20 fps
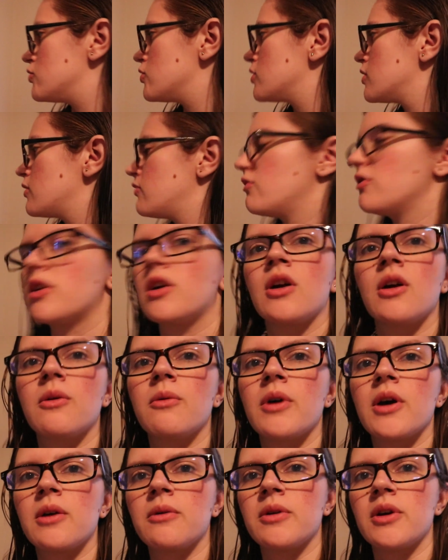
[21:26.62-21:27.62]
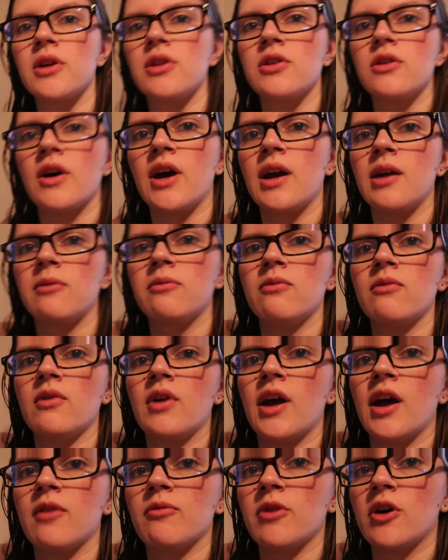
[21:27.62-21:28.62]
trying to figure out what I want to do. I
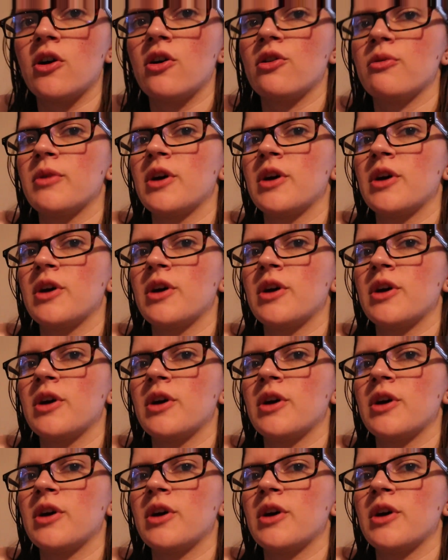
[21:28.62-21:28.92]
have all